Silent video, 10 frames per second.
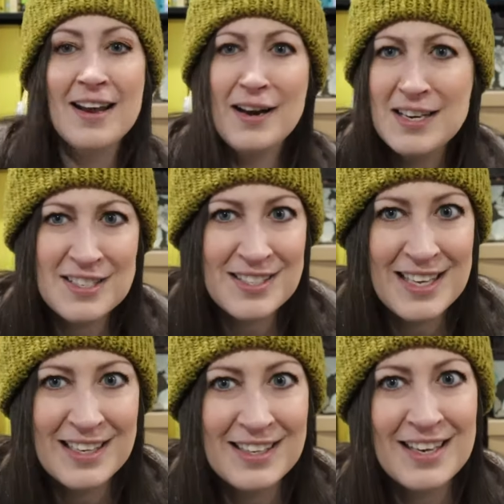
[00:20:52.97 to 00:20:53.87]
And I just
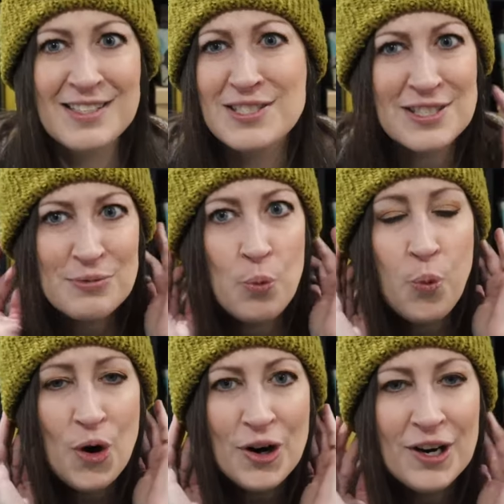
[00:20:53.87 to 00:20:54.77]
think it's just
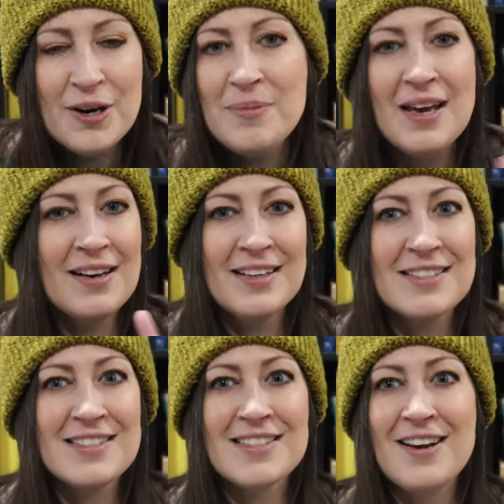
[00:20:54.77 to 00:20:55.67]
warm and
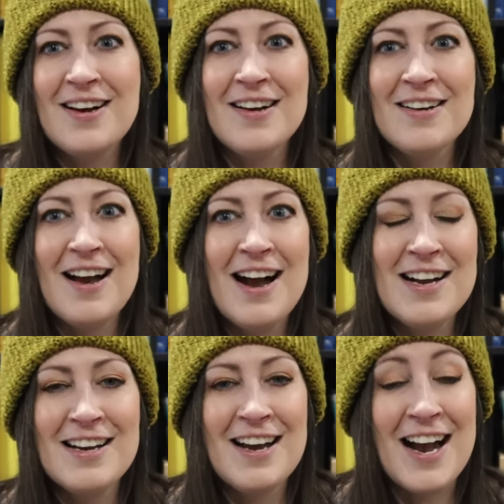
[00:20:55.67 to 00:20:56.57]
it's, ah, uh,
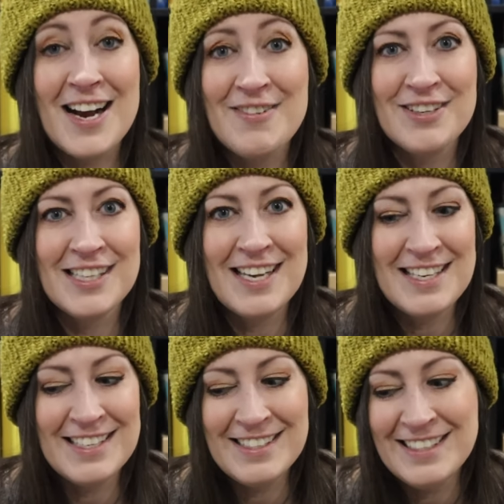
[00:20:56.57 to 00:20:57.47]
I, I really
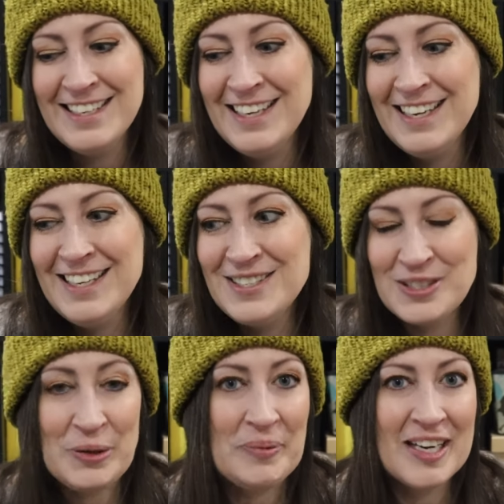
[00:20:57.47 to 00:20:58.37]
like it
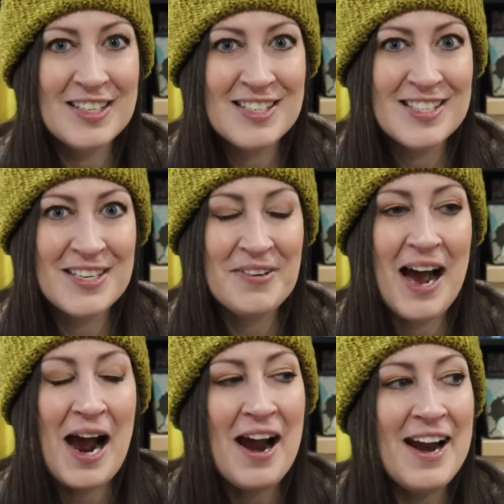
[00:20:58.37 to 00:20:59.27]
so much. So
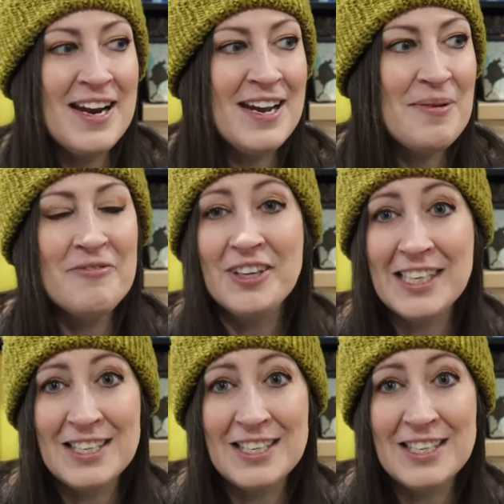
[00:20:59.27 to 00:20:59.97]
I am really